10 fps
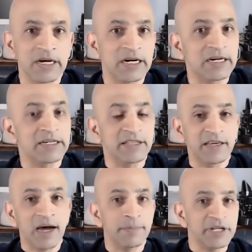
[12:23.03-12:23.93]
The
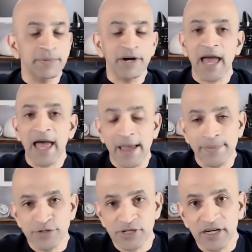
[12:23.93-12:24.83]
company
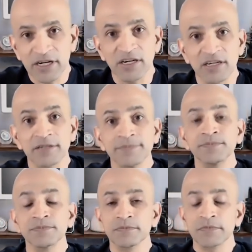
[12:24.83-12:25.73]
perhaps
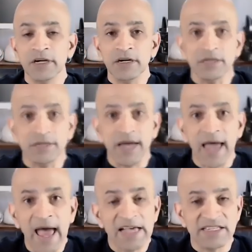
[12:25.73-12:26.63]
has
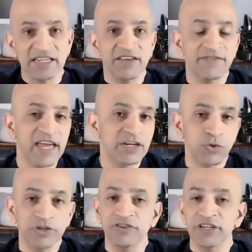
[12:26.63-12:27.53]
an event,
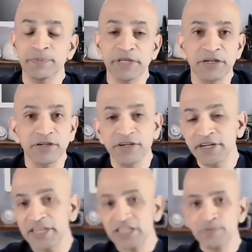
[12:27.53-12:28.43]
whether it be
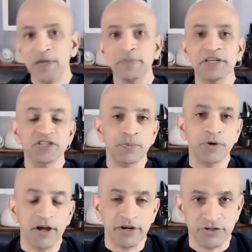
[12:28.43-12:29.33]
earnings, maybe it's a
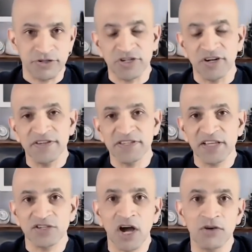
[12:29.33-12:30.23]
product or service
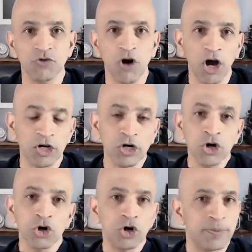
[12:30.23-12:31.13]
that's gone wrong,
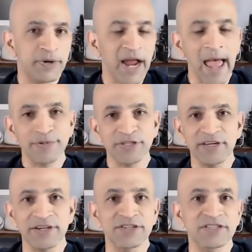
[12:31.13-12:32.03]
or perhaps
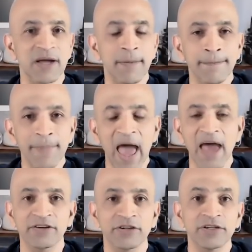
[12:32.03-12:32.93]
there's some
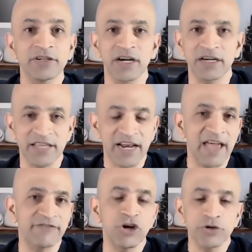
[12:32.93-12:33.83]
pattern that
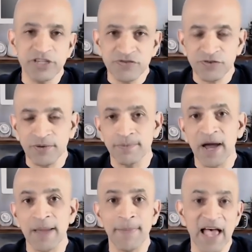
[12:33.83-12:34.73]
I've noticed from
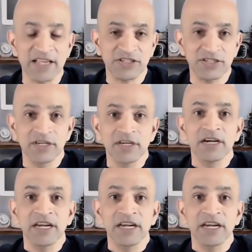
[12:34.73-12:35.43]
my past